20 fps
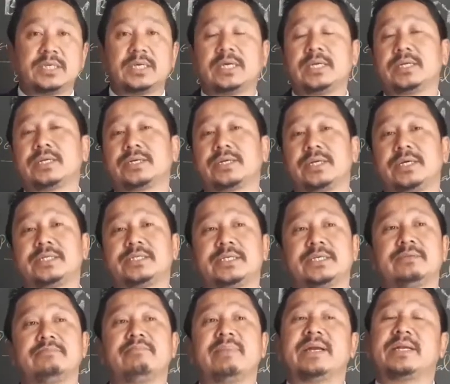increase
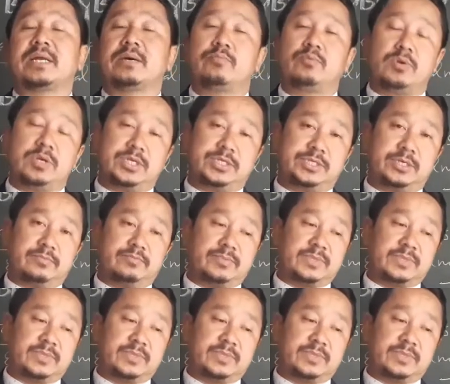in metabolism.